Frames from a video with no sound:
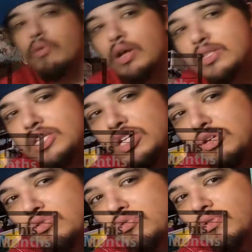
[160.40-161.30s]
Pretty
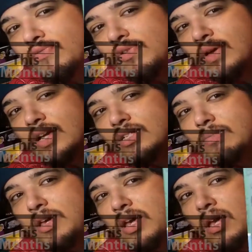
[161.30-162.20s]
cool if you ask
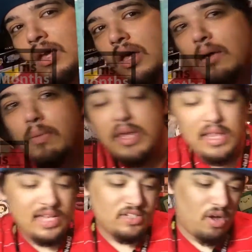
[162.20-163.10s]
me. But
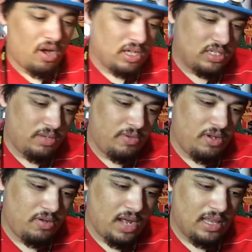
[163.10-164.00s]
yeah, that's awesome,
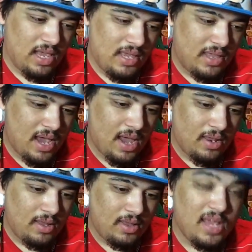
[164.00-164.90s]
dude. I like that.
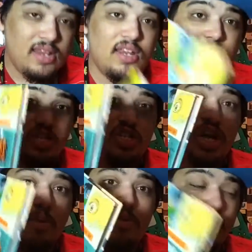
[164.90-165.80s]
They did a good
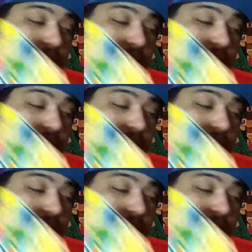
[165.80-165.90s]
job with